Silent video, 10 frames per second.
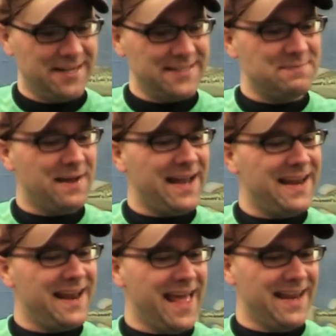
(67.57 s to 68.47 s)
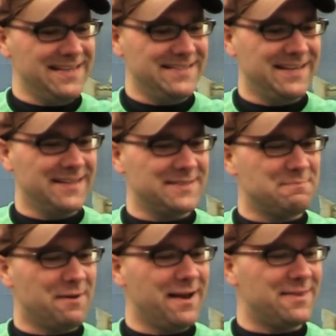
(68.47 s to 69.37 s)
does bite and it does
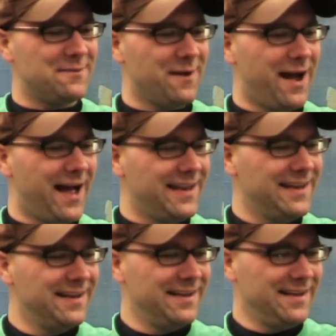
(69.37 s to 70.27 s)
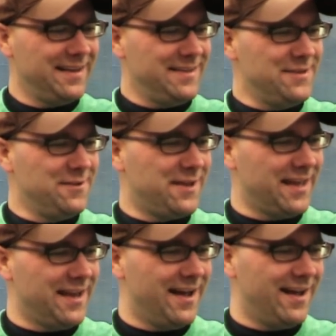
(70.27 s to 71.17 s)
break the rod, you
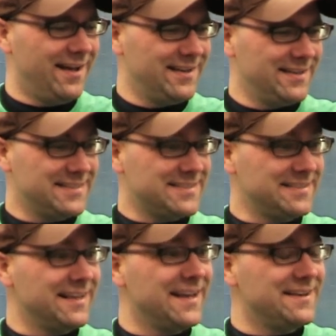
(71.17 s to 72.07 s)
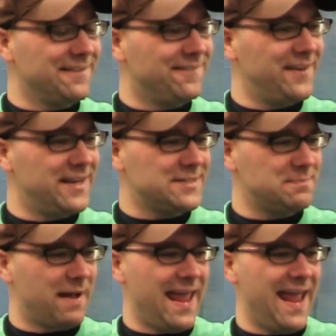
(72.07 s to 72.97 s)
can still land your fish
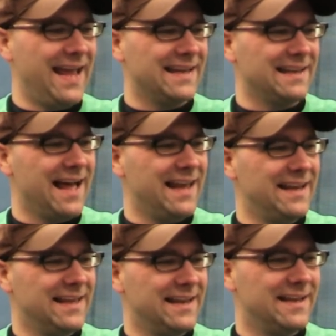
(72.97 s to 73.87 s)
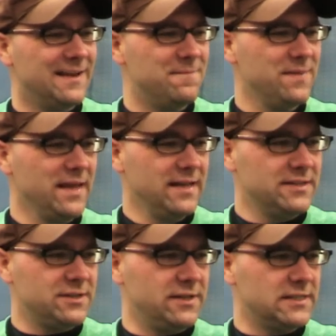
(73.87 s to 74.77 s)
by hand lining it in.
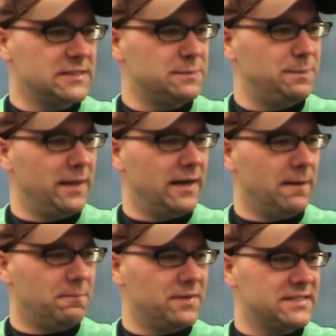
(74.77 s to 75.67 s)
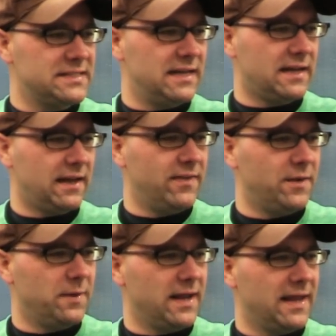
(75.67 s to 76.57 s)
So you spin it up the stick, and
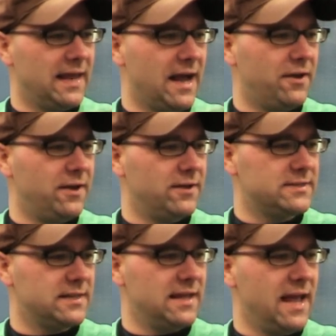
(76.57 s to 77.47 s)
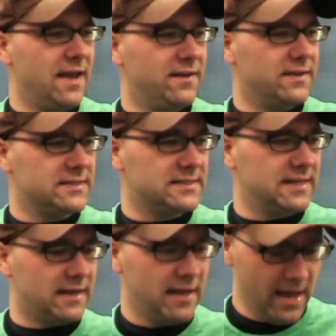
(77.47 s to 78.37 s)
then when I get out here to the end of the
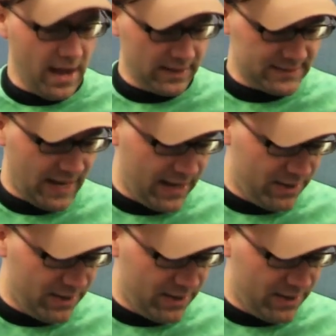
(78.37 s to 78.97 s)
stick, I'll tie